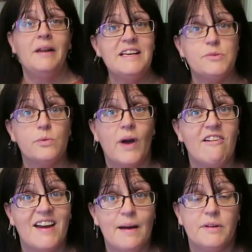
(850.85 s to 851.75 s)
pleased with where
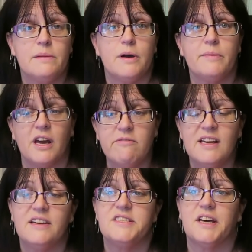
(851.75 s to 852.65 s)
I am at the moment. I
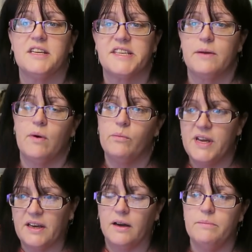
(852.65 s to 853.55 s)
realise that I say 1
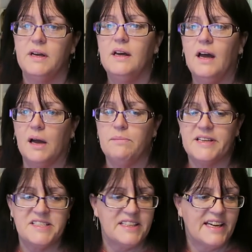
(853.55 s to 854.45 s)
week I'm
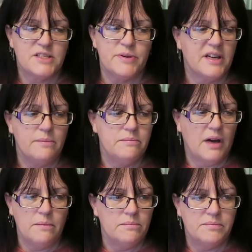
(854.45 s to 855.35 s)
pleased, and the next week I'm
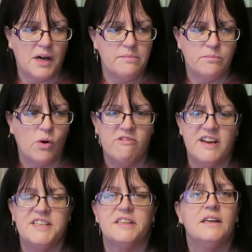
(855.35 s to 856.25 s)

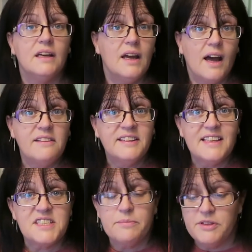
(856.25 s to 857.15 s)
worried, and I think
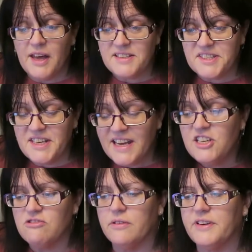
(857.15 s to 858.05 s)
that's the
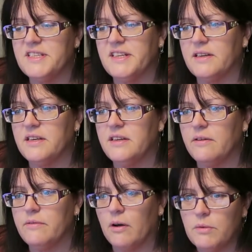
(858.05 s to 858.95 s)
nature of it, isn't it? You
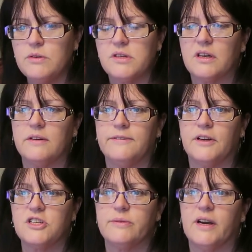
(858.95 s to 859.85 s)
know, our moods are going to
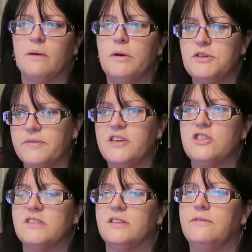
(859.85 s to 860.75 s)
fluctuate, our
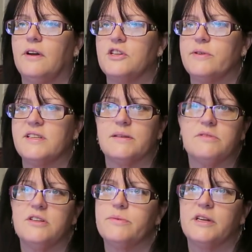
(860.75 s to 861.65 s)
motivation's going to fluctuate.
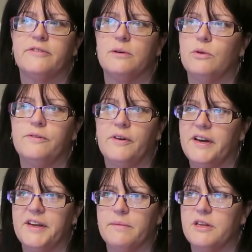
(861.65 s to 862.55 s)
Sometimes we're going to feel more
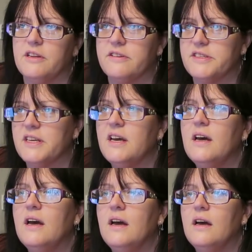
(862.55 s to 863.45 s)
fired up than others.
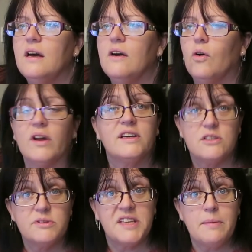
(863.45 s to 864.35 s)
All I can
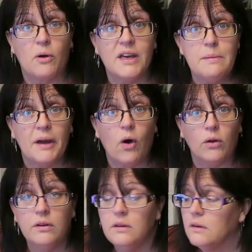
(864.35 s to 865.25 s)
do is keep on keeping
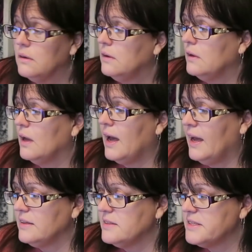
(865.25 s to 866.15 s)
on,
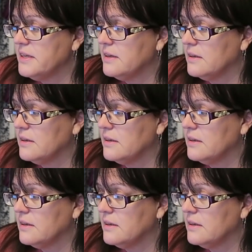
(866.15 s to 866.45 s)
and